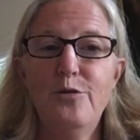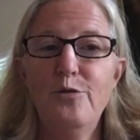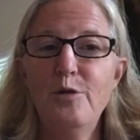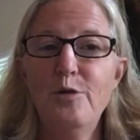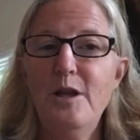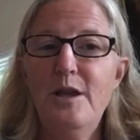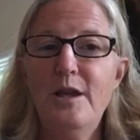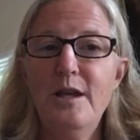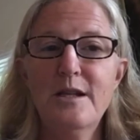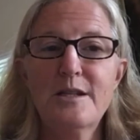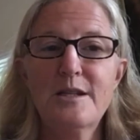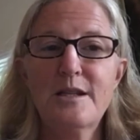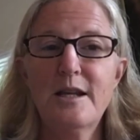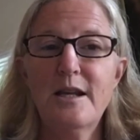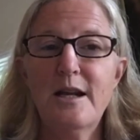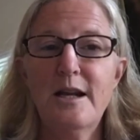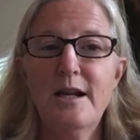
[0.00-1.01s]
the three things
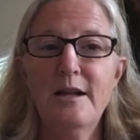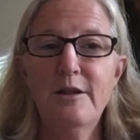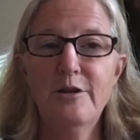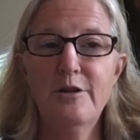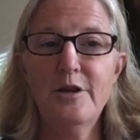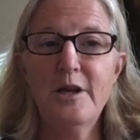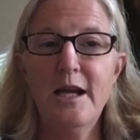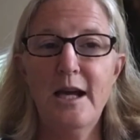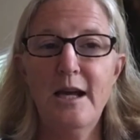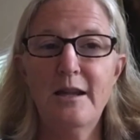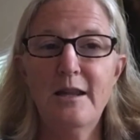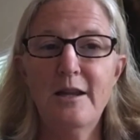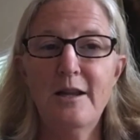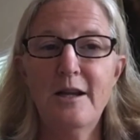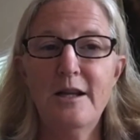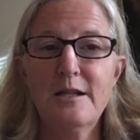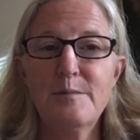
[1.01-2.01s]
that I look at
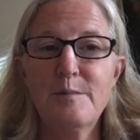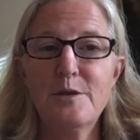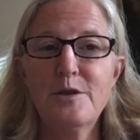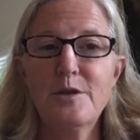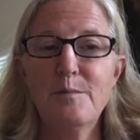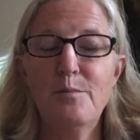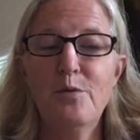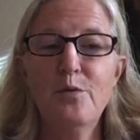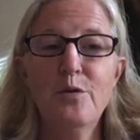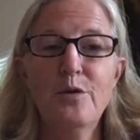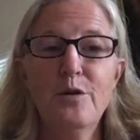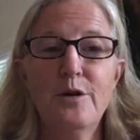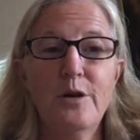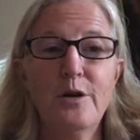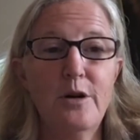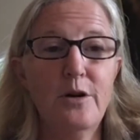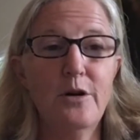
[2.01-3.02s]
that as most
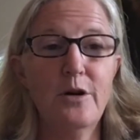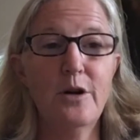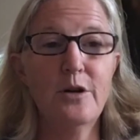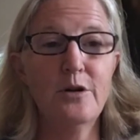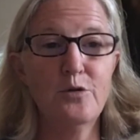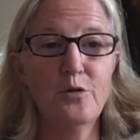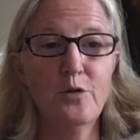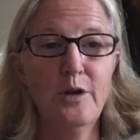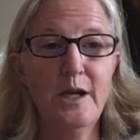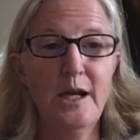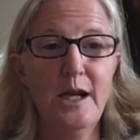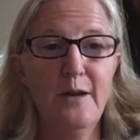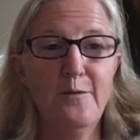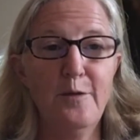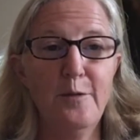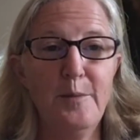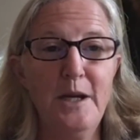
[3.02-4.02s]
important are controlling
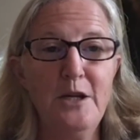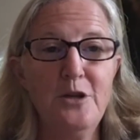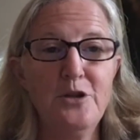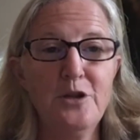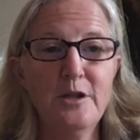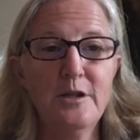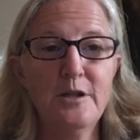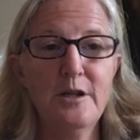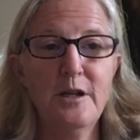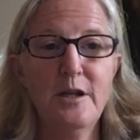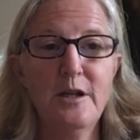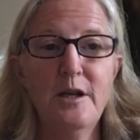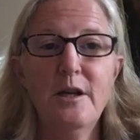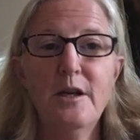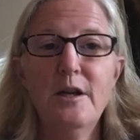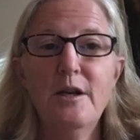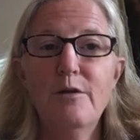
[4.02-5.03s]
inflammation,
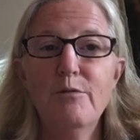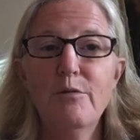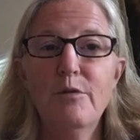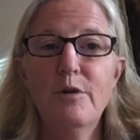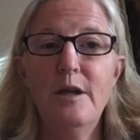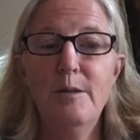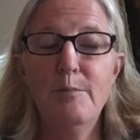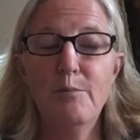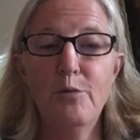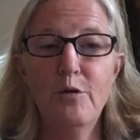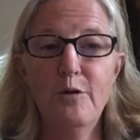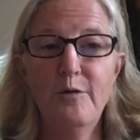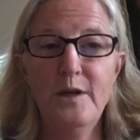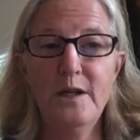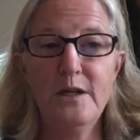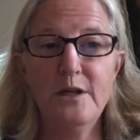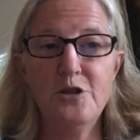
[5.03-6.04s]

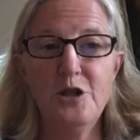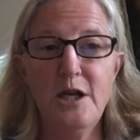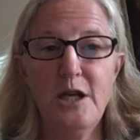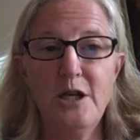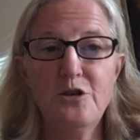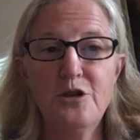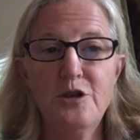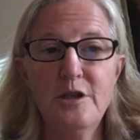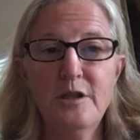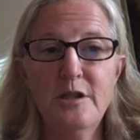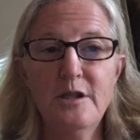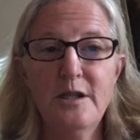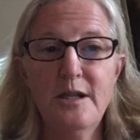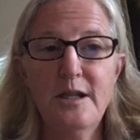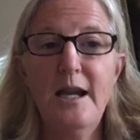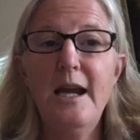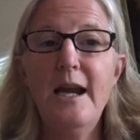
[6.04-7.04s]
improving
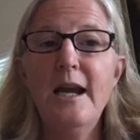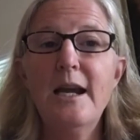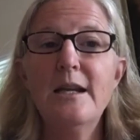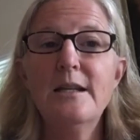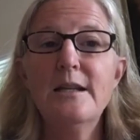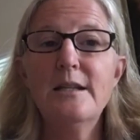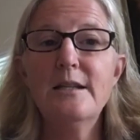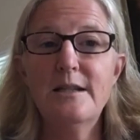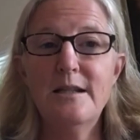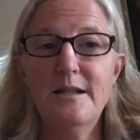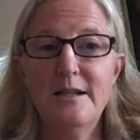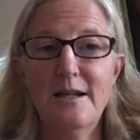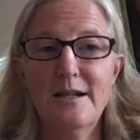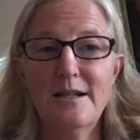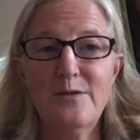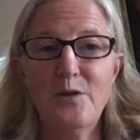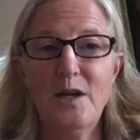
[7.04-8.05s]
digestion, and
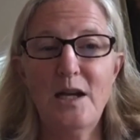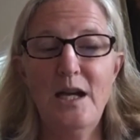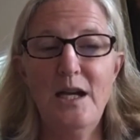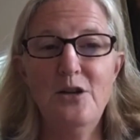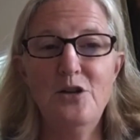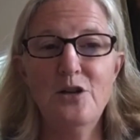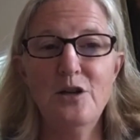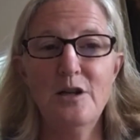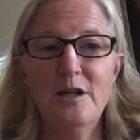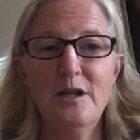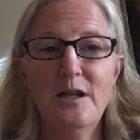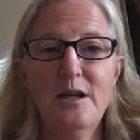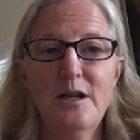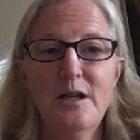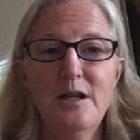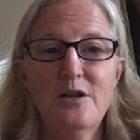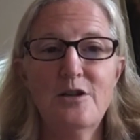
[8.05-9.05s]
detoxification.
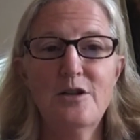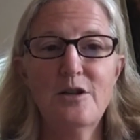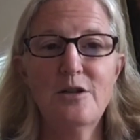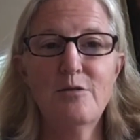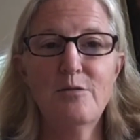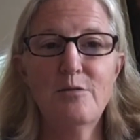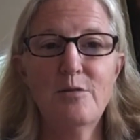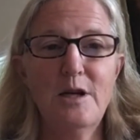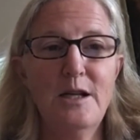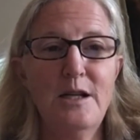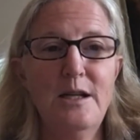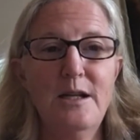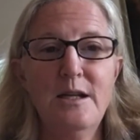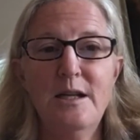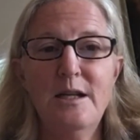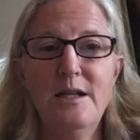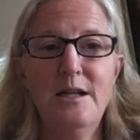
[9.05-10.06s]
So
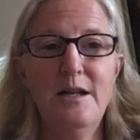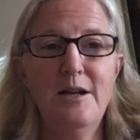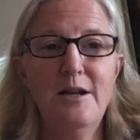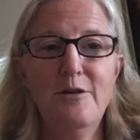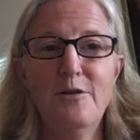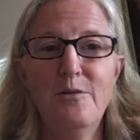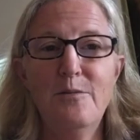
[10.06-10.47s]
again,